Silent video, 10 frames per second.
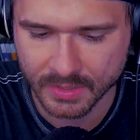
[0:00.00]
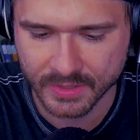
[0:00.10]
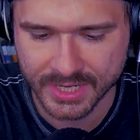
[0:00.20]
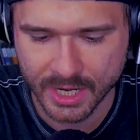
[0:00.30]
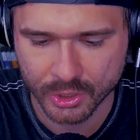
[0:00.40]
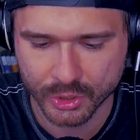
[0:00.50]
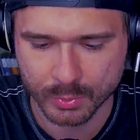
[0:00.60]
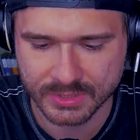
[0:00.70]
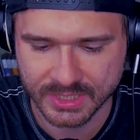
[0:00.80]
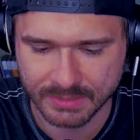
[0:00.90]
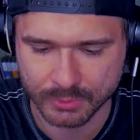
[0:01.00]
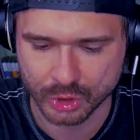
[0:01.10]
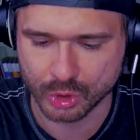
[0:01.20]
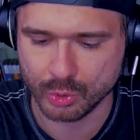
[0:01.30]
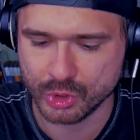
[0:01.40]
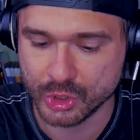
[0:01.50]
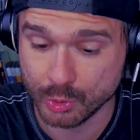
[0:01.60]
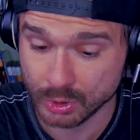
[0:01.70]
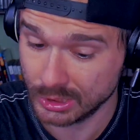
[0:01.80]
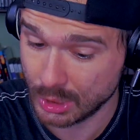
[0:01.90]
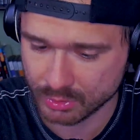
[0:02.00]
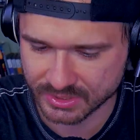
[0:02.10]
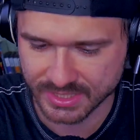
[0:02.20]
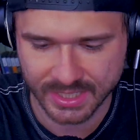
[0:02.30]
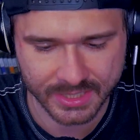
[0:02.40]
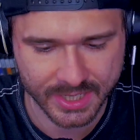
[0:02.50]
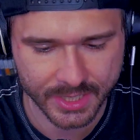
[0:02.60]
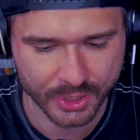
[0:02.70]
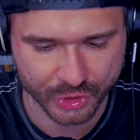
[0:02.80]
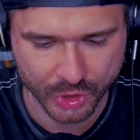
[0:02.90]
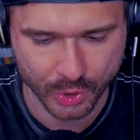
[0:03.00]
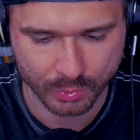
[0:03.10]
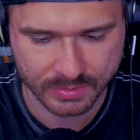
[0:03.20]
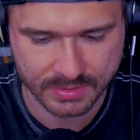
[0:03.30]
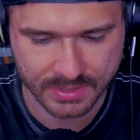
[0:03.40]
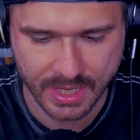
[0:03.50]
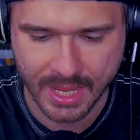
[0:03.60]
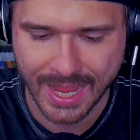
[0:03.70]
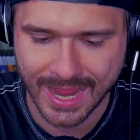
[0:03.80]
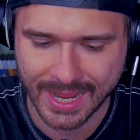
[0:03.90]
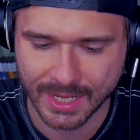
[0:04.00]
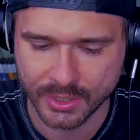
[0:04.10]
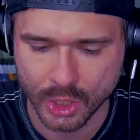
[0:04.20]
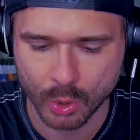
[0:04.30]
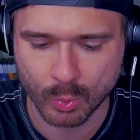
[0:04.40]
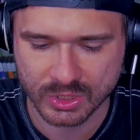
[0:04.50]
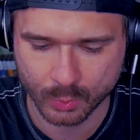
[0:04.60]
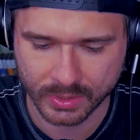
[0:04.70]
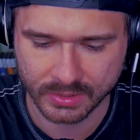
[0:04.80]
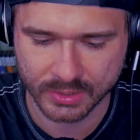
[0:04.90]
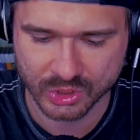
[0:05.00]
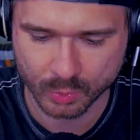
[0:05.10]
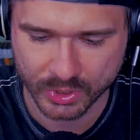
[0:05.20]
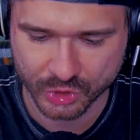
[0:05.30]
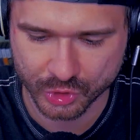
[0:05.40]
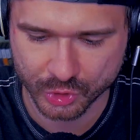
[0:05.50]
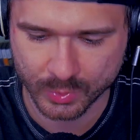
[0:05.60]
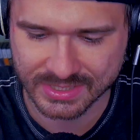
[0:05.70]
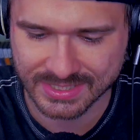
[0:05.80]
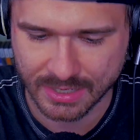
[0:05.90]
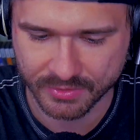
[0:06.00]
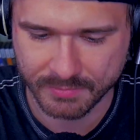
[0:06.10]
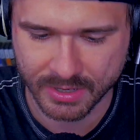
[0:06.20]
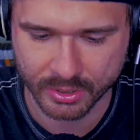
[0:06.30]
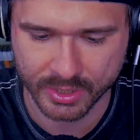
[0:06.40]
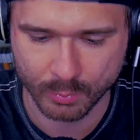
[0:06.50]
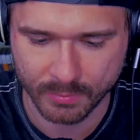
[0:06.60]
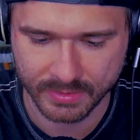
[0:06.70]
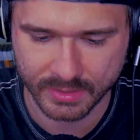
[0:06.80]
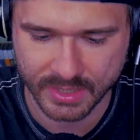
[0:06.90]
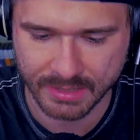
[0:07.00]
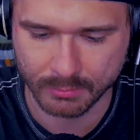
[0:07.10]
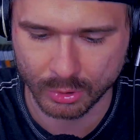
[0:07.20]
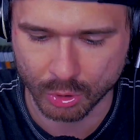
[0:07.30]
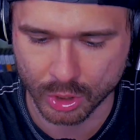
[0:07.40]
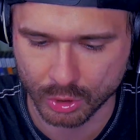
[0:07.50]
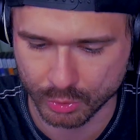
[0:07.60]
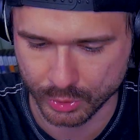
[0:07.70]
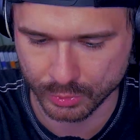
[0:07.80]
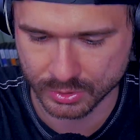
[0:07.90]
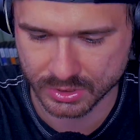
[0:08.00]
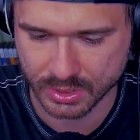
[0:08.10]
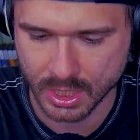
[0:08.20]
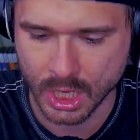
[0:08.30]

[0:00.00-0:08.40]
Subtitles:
The character was deemed too close to Indiana Jones and was quickly switched to a South American woman named Laura Cruz.